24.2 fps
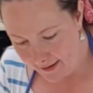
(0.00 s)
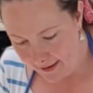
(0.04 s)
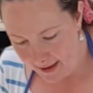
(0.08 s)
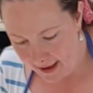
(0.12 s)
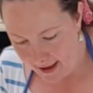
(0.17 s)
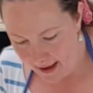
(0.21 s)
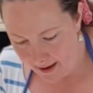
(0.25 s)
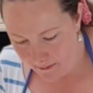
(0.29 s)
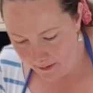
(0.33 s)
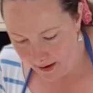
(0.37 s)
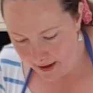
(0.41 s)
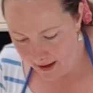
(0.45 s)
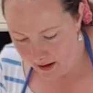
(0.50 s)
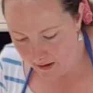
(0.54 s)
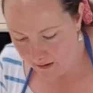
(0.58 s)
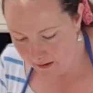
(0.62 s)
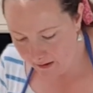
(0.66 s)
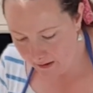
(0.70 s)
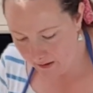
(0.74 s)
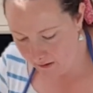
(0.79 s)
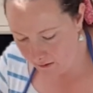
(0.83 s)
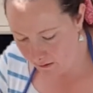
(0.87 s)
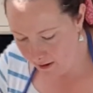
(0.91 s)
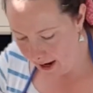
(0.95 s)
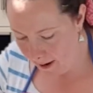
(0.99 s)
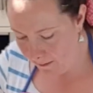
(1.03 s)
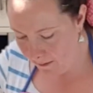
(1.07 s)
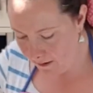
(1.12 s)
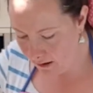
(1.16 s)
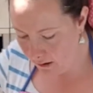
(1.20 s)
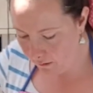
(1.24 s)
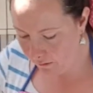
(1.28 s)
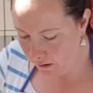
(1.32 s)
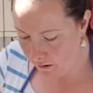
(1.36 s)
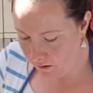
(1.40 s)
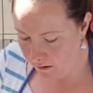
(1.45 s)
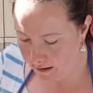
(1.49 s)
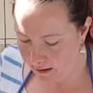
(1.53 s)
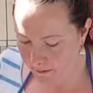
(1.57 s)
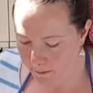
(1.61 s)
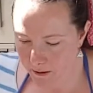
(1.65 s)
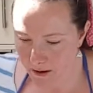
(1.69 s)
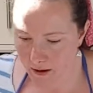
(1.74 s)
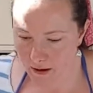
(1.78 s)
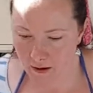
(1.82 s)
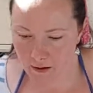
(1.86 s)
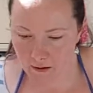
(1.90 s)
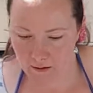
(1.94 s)
There we go, so scrape it off your
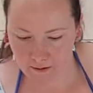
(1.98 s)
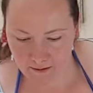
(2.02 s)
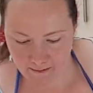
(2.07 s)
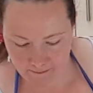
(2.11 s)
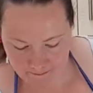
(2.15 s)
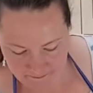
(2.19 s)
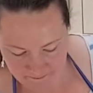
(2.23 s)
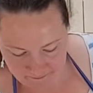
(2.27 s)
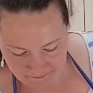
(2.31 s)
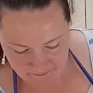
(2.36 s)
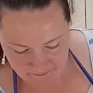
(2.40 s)
spoon